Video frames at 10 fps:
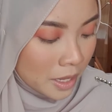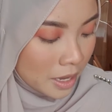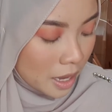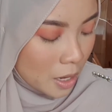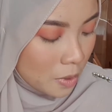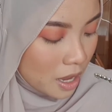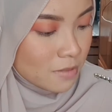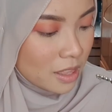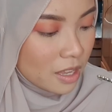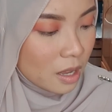Anyway,
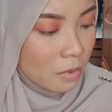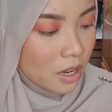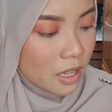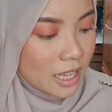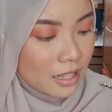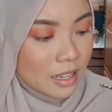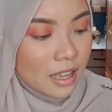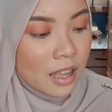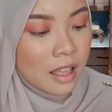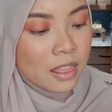I think I'm gonna take the
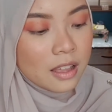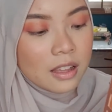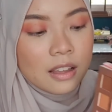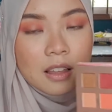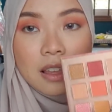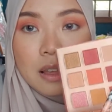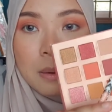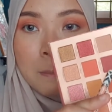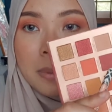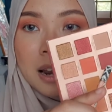color
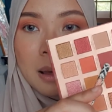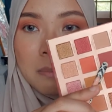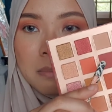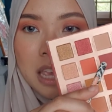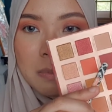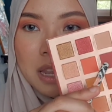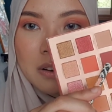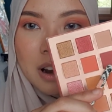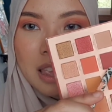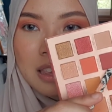Plum Baby
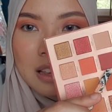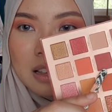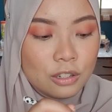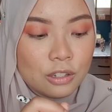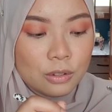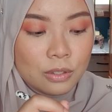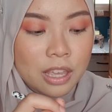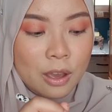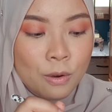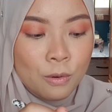right here. Do
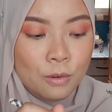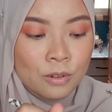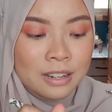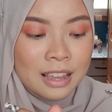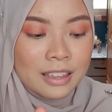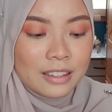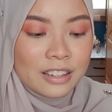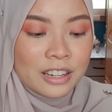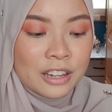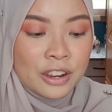that whole like
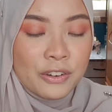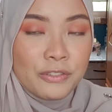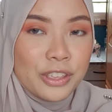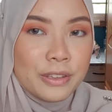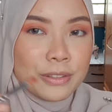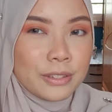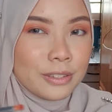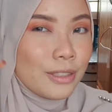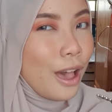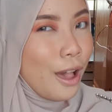Korean
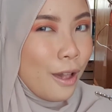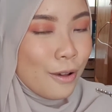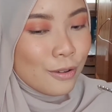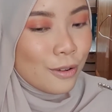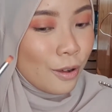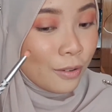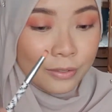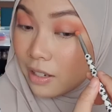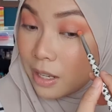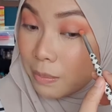style of
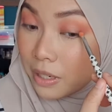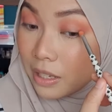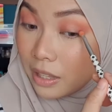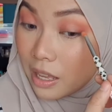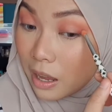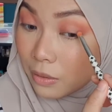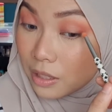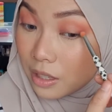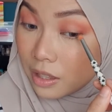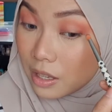deepening the
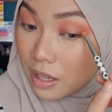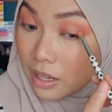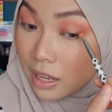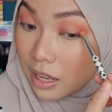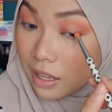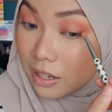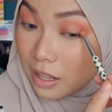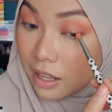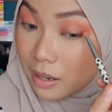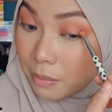outer third and
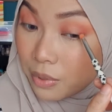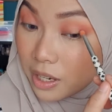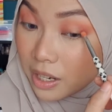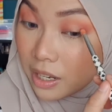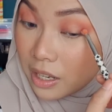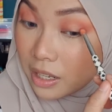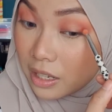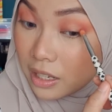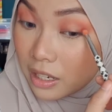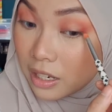then bringing it
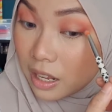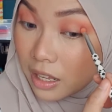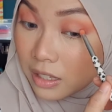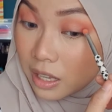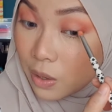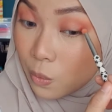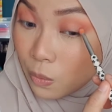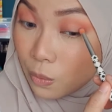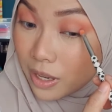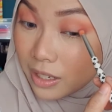in as a
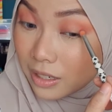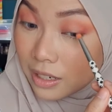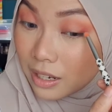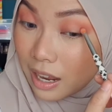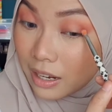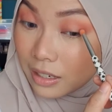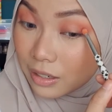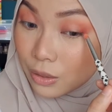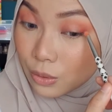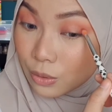winged liner.
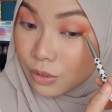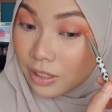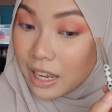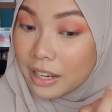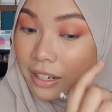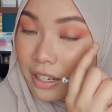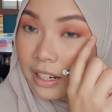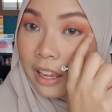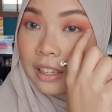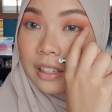So lining
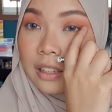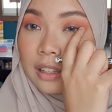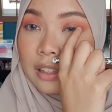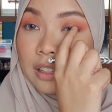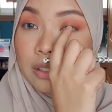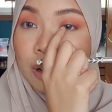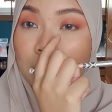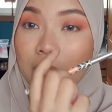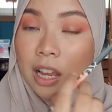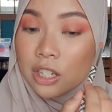like the top
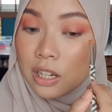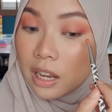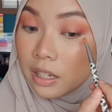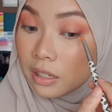lash line.